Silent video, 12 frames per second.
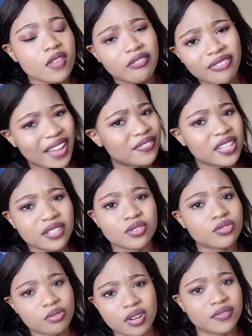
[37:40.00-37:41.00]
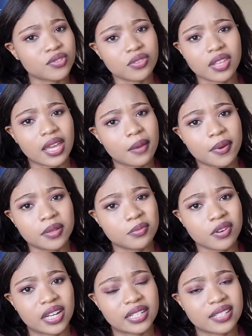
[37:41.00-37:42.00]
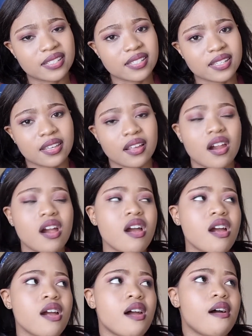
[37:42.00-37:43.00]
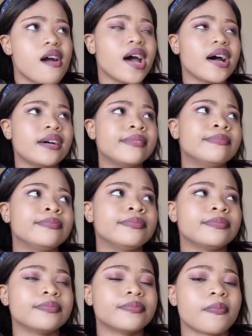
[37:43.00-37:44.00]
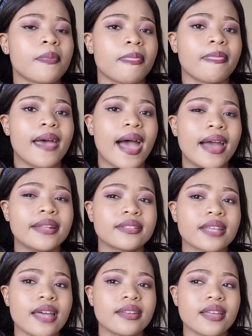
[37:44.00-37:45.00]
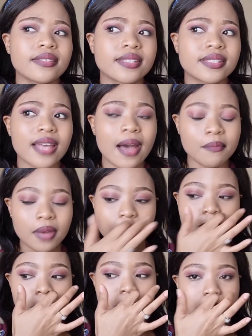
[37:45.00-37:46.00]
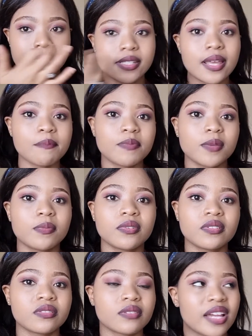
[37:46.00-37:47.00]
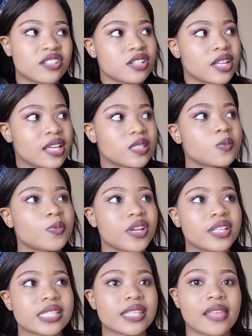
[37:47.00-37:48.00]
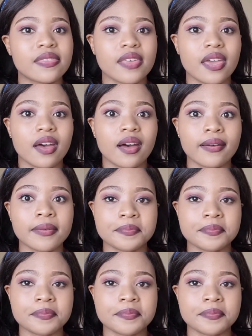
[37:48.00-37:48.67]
5 years you don't have to think about pregnancy. And some advantages, some people actually experience that their